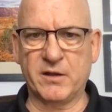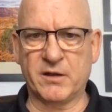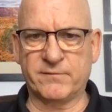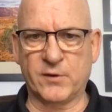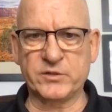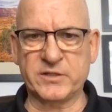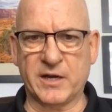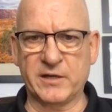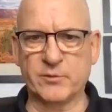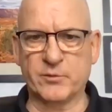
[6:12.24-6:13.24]
uh,
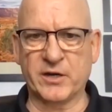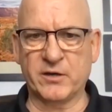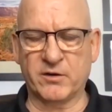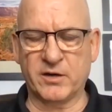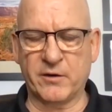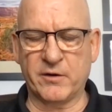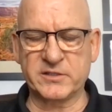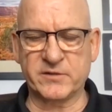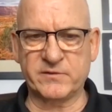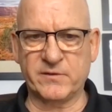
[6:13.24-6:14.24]
foci in the brain or
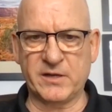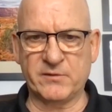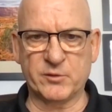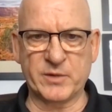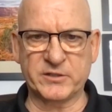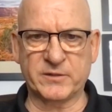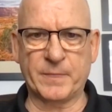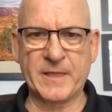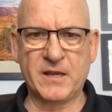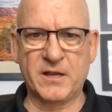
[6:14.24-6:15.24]
areas of inflammation
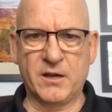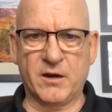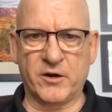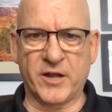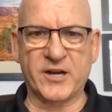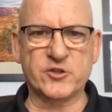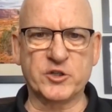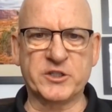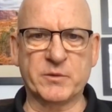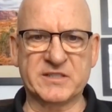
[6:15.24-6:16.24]
are not
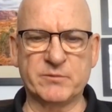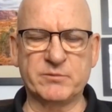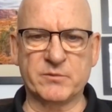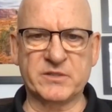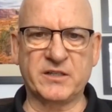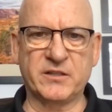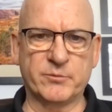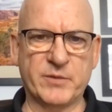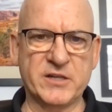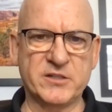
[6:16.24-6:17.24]
associated with symptoms that either
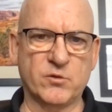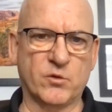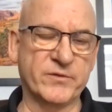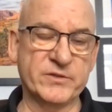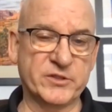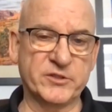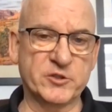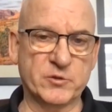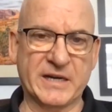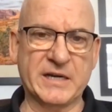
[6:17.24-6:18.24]
the patient or the
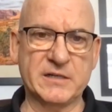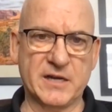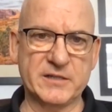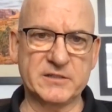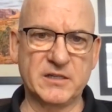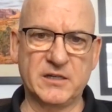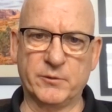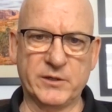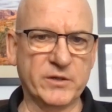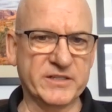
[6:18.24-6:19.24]
physicians recognize.
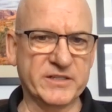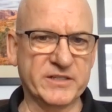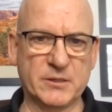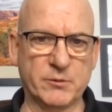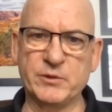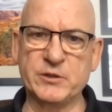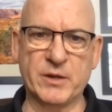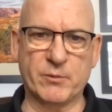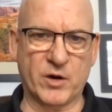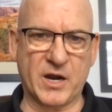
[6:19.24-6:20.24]
We only see them when we do
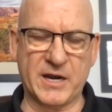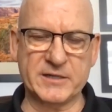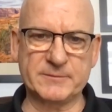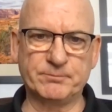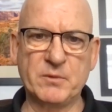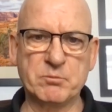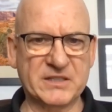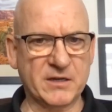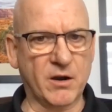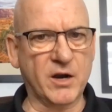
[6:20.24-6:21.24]
MRIs,
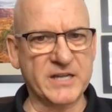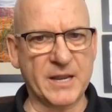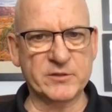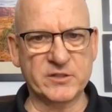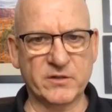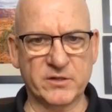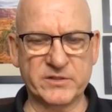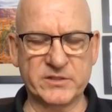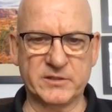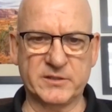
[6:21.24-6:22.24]
but they are damaging the
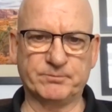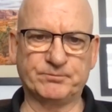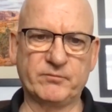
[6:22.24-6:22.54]
nervous system.